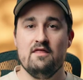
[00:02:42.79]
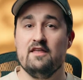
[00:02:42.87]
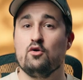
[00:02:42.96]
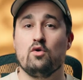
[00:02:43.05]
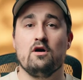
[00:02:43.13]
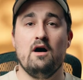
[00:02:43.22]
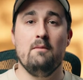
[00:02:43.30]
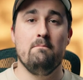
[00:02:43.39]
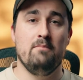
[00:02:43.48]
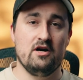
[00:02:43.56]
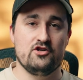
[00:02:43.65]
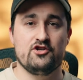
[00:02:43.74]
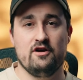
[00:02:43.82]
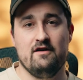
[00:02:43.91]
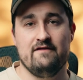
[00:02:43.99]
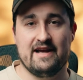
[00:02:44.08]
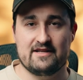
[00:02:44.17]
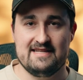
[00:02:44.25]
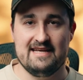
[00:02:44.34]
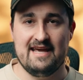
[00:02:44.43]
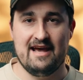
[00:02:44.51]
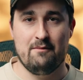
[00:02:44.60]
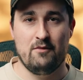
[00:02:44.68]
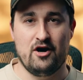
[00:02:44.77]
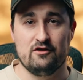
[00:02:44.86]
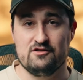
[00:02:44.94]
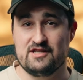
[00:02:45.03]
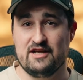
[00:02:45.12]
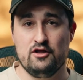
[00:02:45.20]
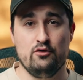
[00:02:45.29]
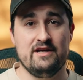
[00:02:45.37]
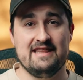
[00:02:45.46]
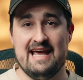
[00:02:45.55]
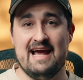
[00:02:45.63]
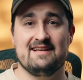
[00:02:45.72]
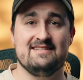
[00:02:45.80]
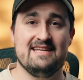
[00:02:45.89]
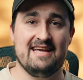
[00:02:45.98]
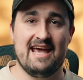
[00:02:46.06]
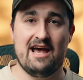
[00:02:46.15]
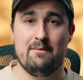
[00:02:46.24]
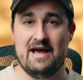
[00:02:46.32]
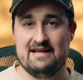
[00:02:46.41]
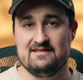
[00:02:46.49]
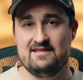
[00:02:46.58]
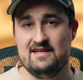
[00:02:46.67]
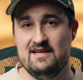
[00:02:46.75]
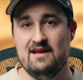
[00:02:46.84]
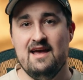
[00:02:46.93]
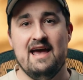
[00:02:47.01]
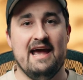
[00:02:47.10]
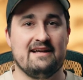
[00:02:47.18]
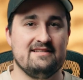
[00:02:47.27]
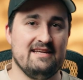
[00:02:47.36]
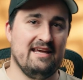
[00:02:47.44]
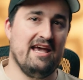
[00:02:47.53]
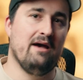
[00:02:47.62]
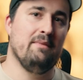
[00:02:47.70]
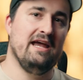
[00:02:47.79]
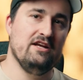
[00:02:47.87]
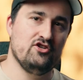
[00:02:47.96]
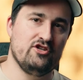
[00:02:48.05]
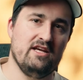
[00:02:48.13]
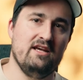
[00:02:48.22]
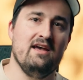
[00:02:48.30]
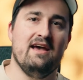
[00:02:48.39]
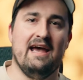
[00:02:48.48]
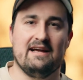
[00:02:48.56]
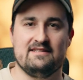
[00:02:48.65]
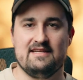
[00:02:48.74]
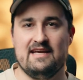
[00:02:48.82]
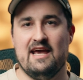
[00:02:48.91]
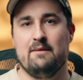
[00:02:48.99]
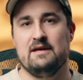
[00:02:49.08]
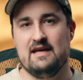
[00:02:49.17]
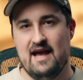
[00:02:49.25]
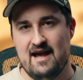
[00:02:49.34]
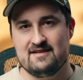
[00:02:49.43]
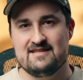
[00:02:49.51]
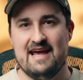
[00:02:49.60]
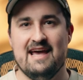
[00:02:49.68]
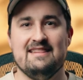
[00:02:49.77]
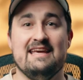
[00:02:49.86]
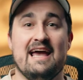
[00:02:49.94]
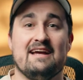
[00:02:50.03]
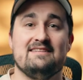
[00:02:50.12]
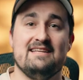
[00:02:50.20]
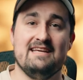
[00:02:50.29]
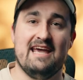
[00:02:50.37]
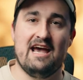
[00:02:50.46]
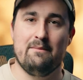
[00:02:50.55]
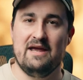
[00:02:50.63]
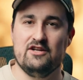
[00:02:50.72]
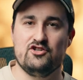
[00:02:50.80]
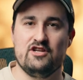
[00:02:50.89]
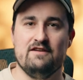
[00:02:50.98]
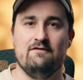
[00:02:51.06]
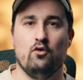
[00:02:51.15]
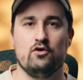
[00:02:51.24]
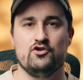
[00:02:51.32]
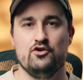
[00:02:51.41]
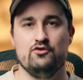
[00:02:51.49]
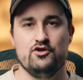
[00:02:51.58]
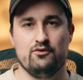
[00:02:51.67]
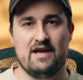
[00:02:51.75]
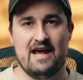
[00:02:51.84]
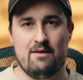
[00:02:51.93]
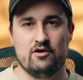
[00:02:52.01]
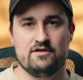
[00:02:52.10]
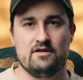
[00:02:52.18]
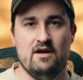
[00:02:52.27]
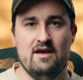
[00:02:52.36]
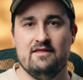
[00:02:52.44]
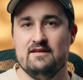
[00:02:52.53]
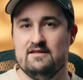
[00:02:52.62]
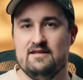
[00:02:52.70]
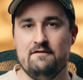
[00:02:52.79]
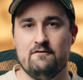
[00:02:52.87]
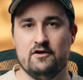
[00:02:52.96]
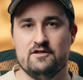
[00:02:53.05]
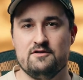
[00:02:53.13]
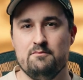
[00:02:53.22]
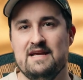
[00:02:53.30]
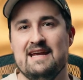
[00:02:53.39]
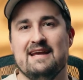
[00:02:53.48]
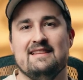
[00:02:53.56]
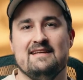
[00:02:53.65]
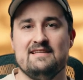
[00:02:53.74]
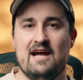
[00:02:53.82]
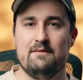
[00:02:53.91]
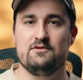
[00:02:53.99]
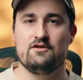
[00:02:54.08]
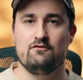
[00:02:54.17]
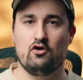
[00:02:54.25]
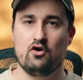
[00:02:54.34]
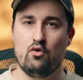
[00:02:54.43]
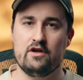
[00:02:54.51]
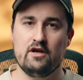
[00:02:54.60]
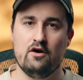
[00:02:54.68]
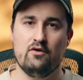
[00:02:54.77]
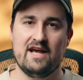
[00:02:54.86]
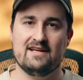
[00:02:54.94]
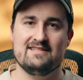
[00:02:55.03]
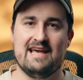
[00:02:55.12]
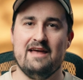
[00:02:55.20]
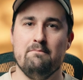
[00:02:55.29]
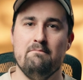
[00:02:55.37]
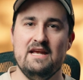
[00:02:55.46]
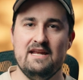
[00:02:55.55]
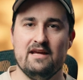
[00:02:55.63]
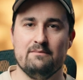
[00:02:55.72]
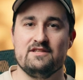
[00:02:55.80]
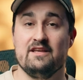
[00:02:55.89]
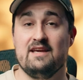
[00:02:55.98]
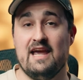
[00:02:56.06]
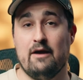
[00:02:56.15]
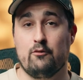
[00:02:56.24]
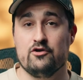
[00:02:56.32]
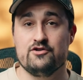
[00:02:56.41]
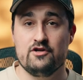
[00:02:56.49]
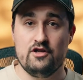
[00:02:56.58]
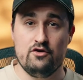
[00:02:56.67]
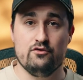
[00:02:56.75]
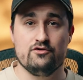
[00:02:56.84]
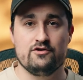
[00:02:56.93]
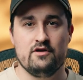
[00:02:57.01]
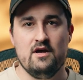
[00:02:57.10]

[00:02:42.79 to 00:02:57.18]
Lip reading: There were a bunch of XDcam models, including the XDcam SD, XDcam HD, XDcam EX, and the XDcam HD 422 cameras. The difference being in the types of recording codecs and mediums the cameras used.